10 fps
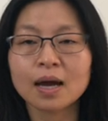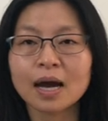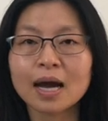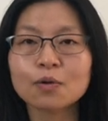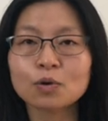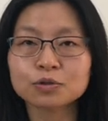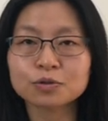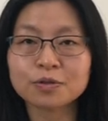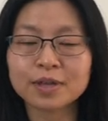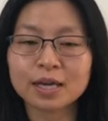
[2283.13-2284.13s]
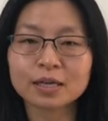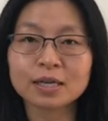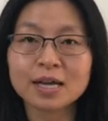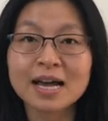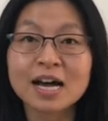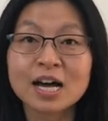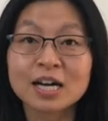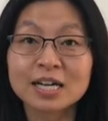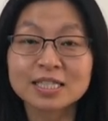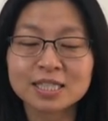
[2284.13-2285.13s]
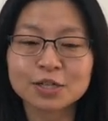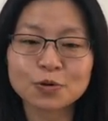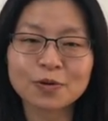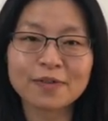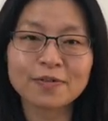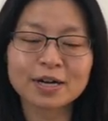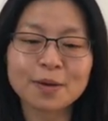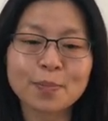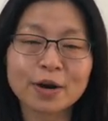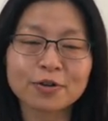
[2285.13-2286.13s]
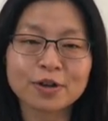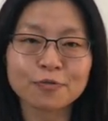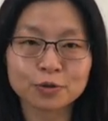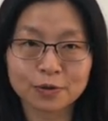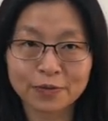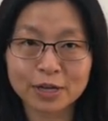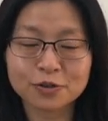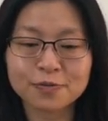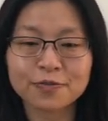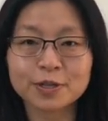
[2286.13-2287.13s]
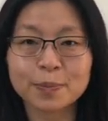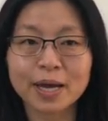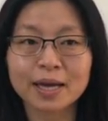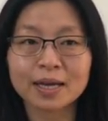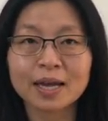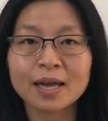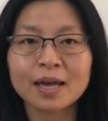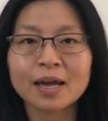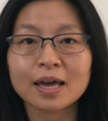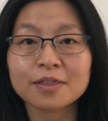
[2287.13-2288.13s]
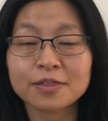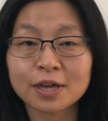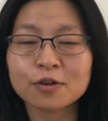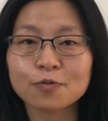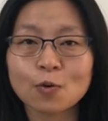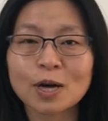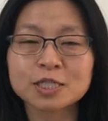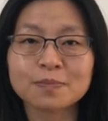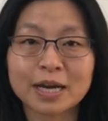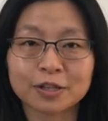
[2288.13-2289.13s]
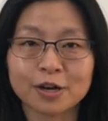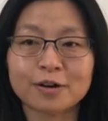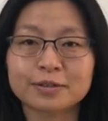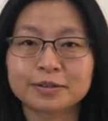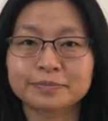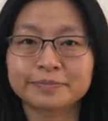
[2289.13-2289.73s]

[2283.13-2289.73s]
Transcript: I wanted to thank Zeno, Rafael, and Marian for their valuable feedback, and thank you for watching my talk.